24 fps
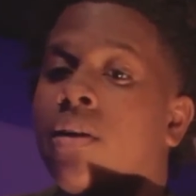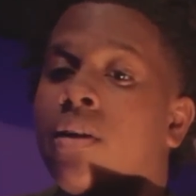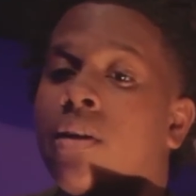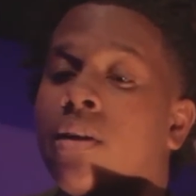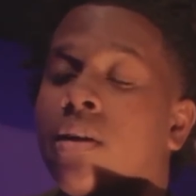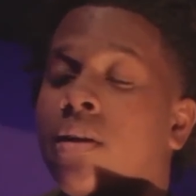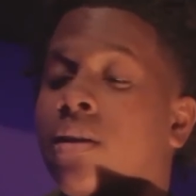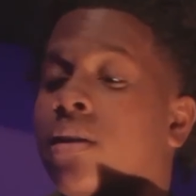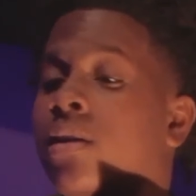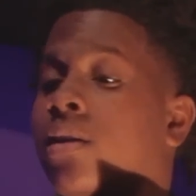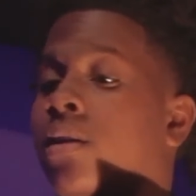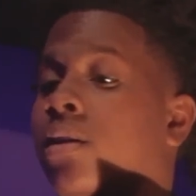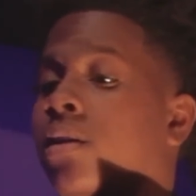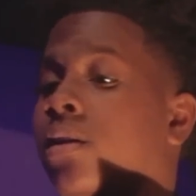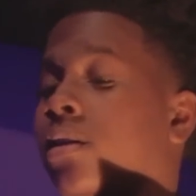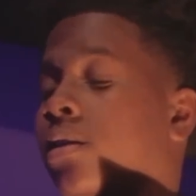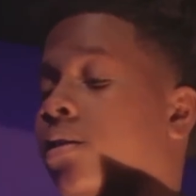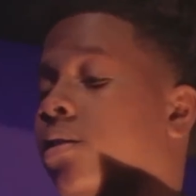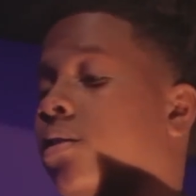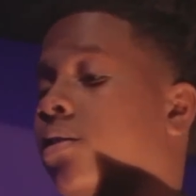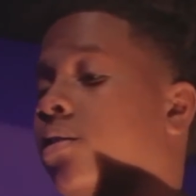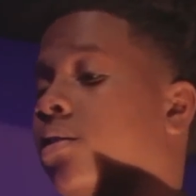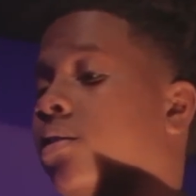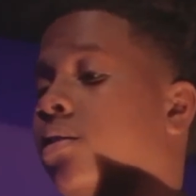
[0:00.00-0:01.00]

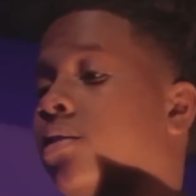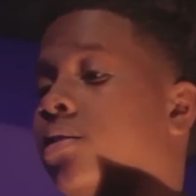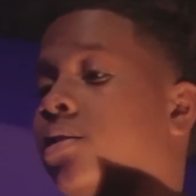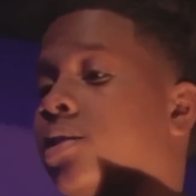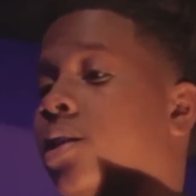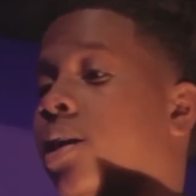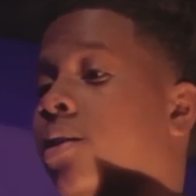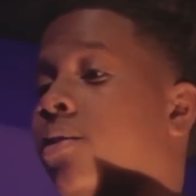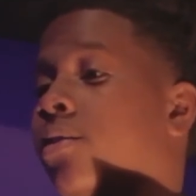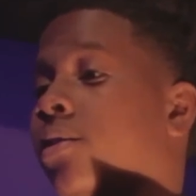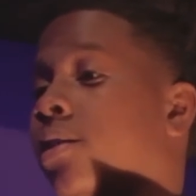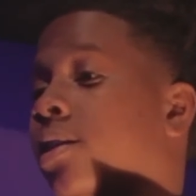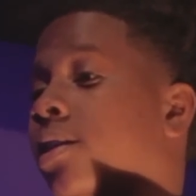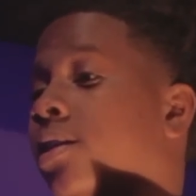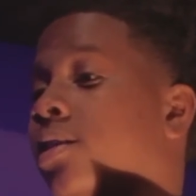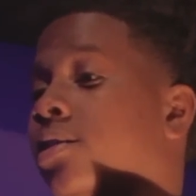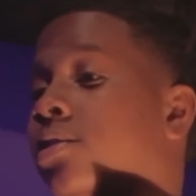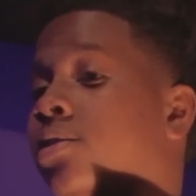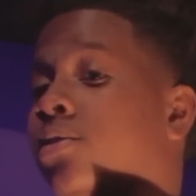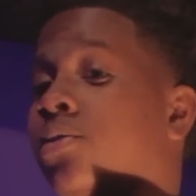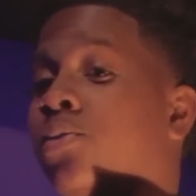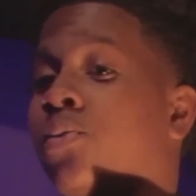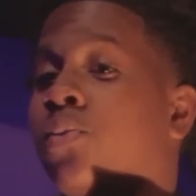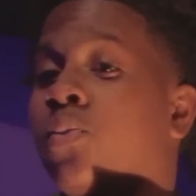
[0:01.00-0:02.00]
Mm-hmm. Turn niggas
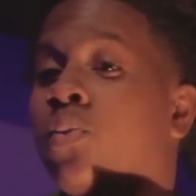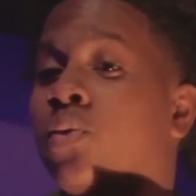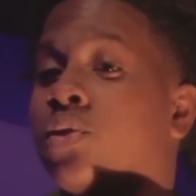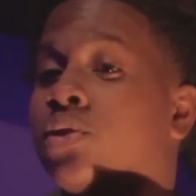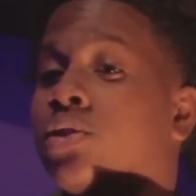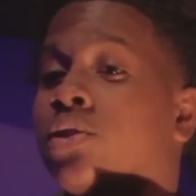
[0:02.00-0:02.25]
who was